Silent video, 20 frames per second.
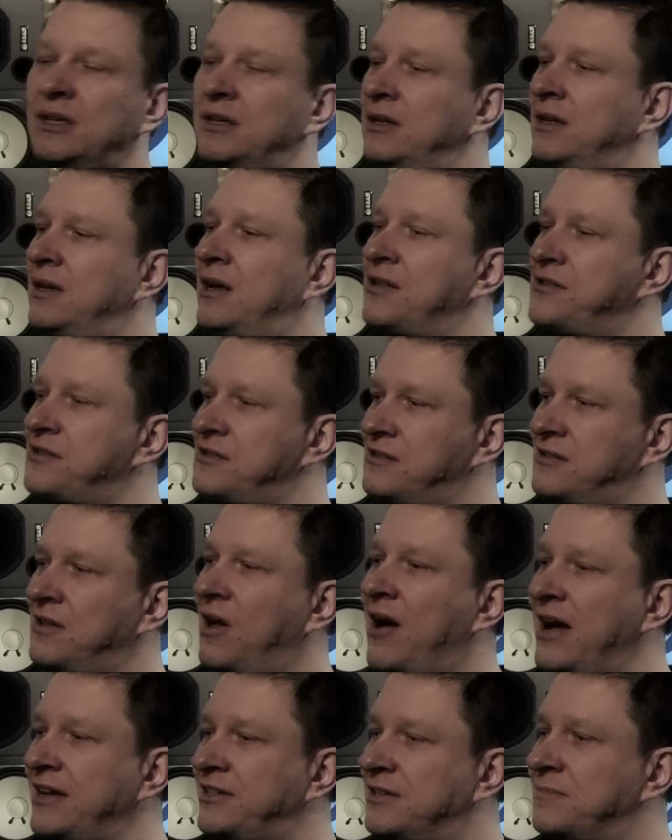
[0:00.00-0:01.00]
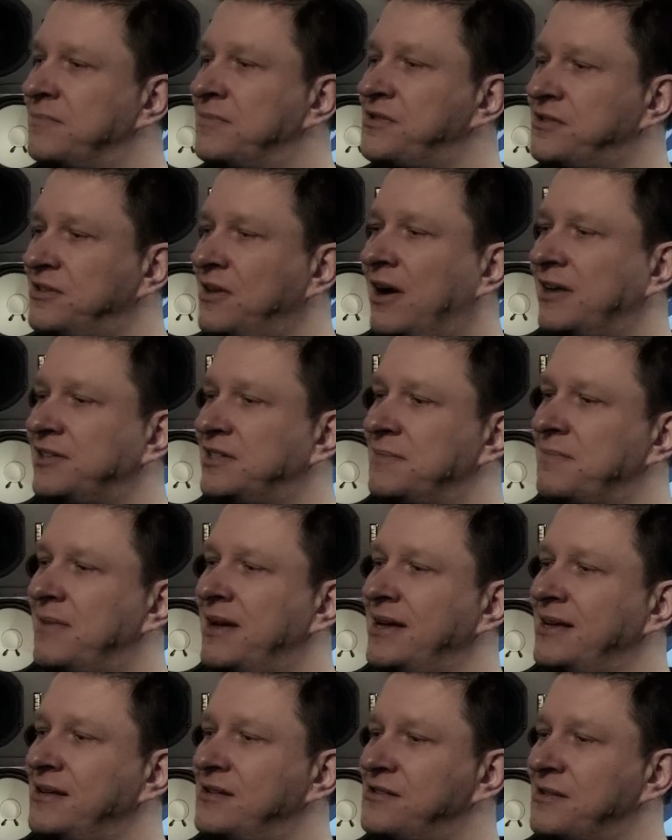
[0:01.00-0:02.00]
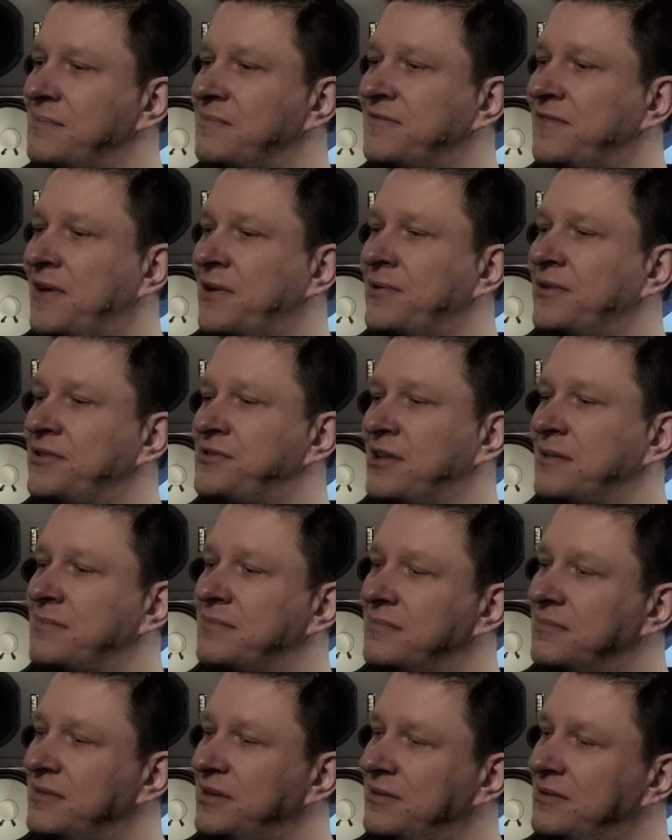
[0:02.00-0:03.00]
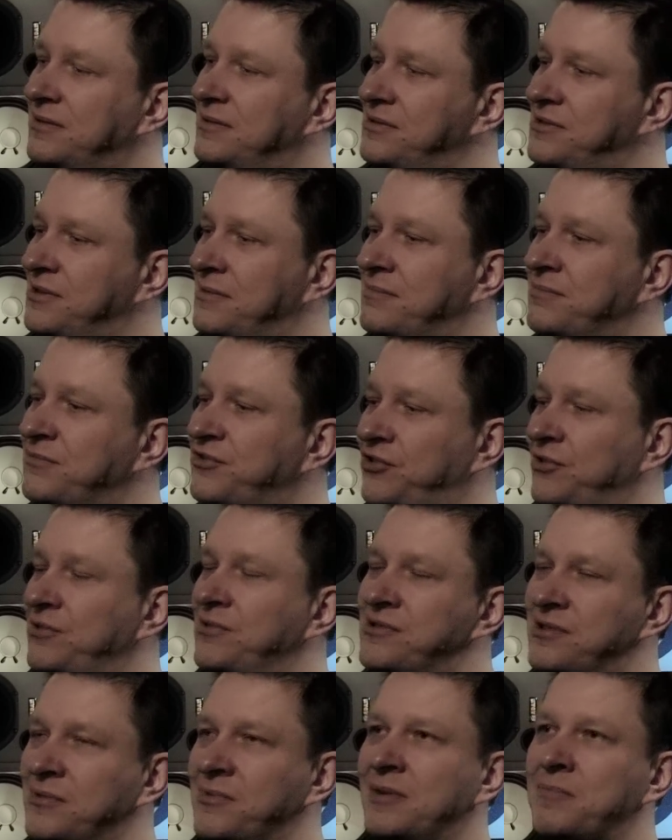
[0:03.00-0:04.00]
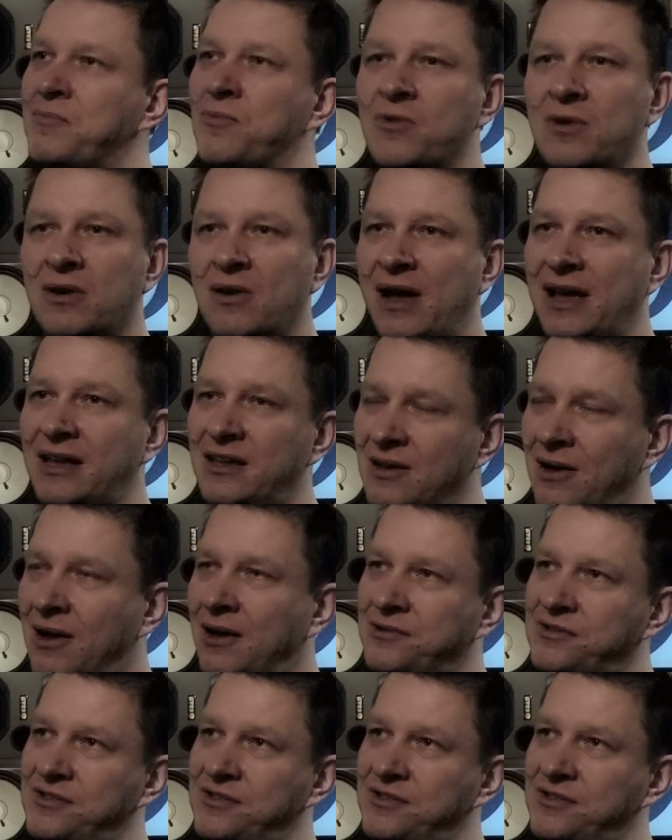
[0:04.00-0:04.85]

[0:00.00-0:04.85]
you know, started to make some tunes that were more like yard